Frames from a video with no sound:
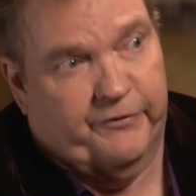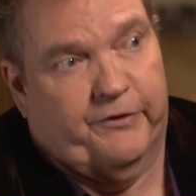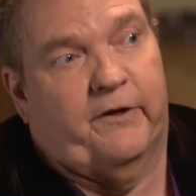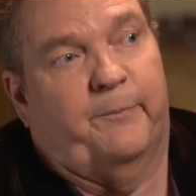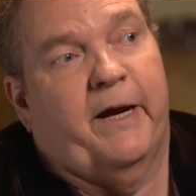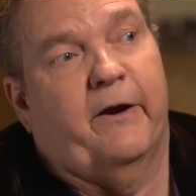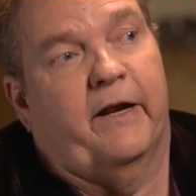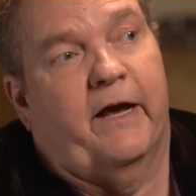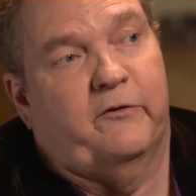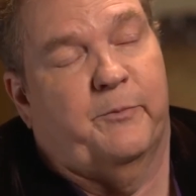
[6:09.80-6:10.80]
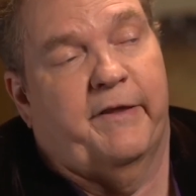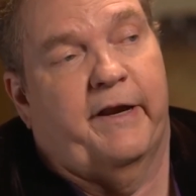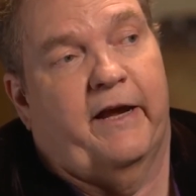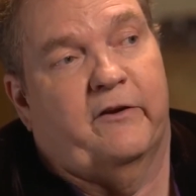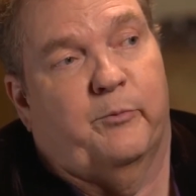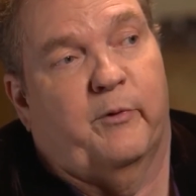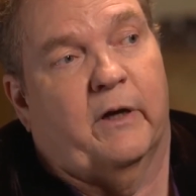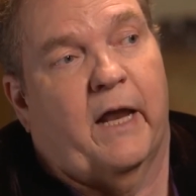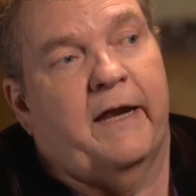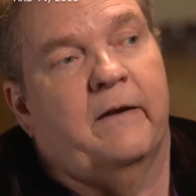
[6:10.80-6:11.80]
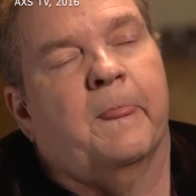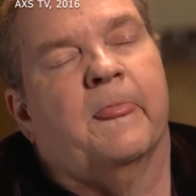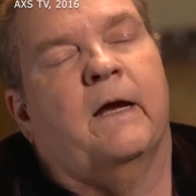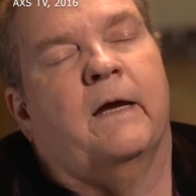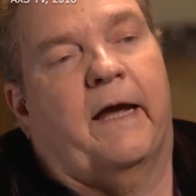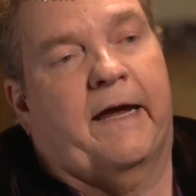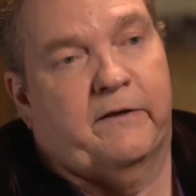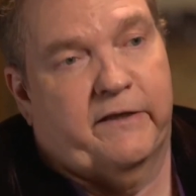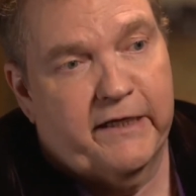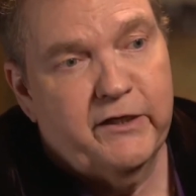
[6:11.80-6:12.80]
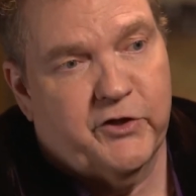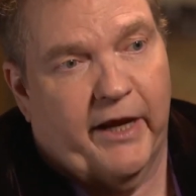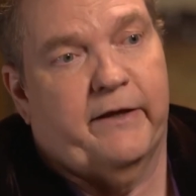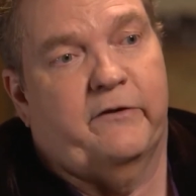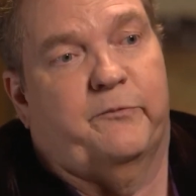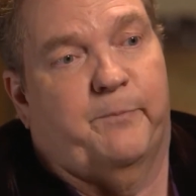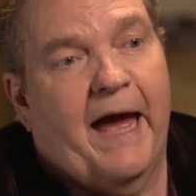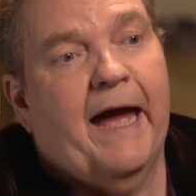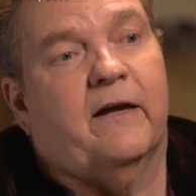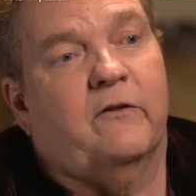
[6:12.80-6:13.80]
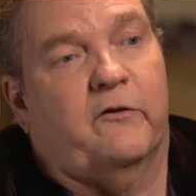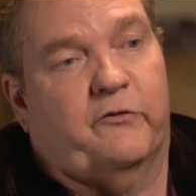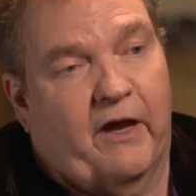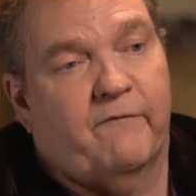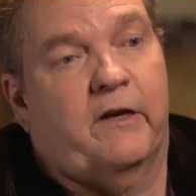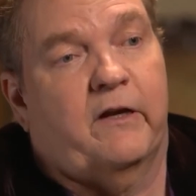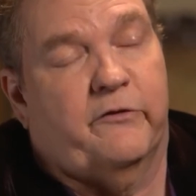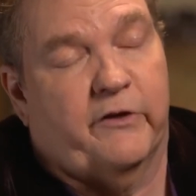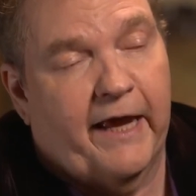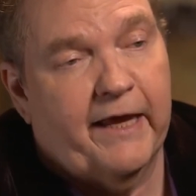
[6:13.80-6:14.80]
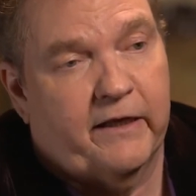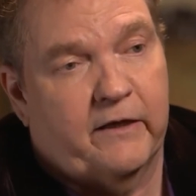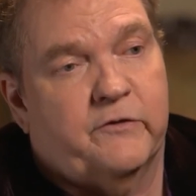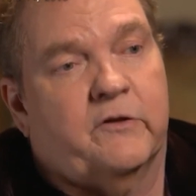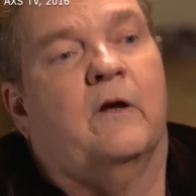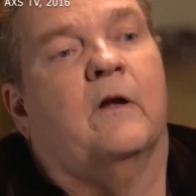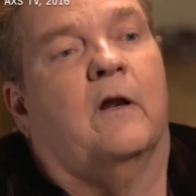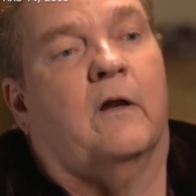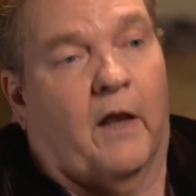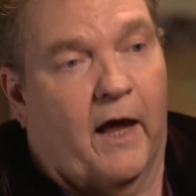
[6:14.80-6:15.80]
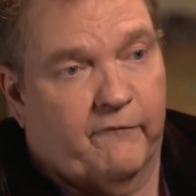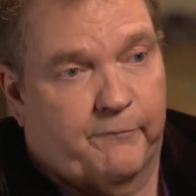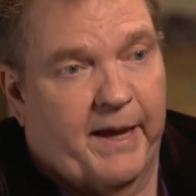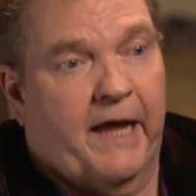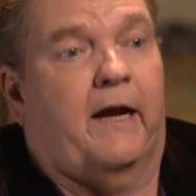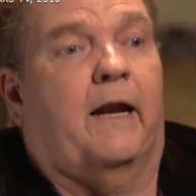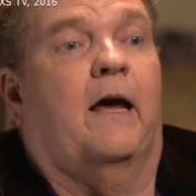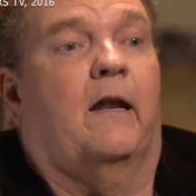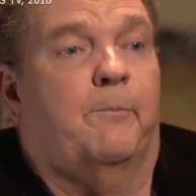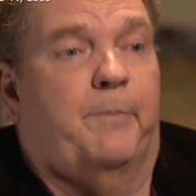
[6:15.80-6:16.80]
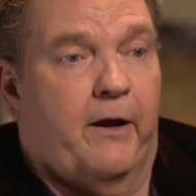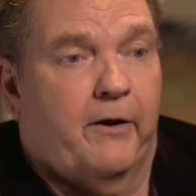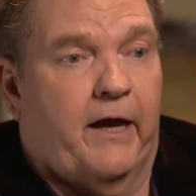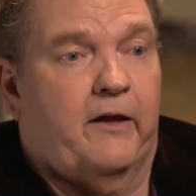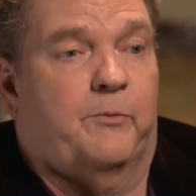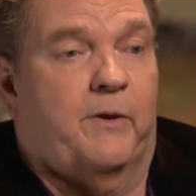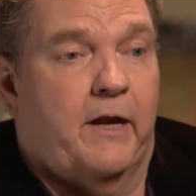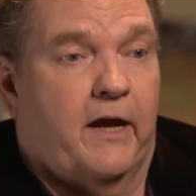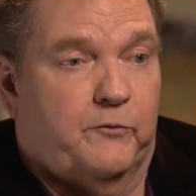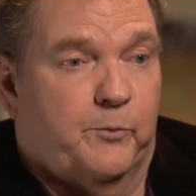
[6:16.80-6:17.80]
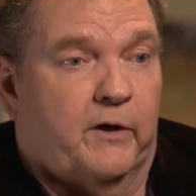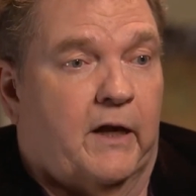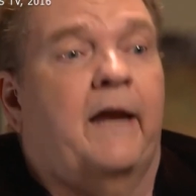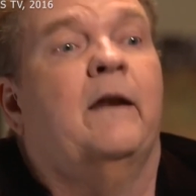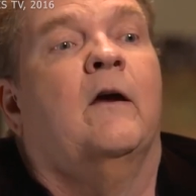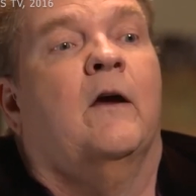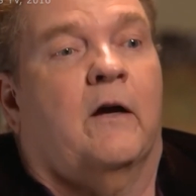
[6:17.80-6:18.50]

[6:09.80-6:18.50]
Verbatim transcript: to Australia, Meatloaf said that if he did, it wouldn't be for the AFL, and if he ever did tour down under again, he would kick the AFL's ass.